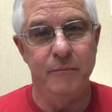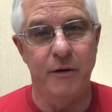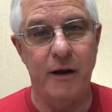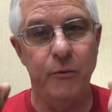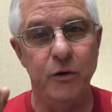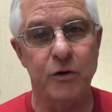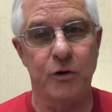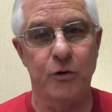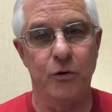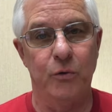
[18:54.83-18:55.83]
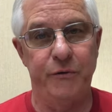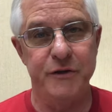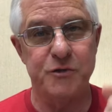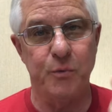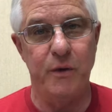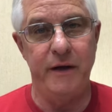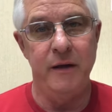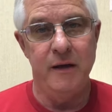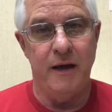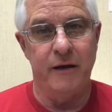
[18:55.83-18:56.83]
But I will curl this way.
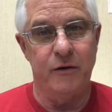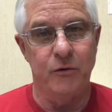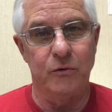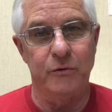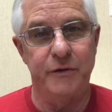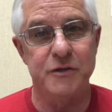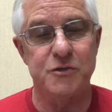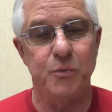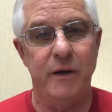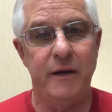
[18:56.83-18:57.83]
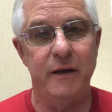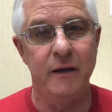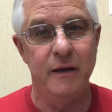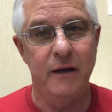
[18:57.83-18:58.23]
I curl this way.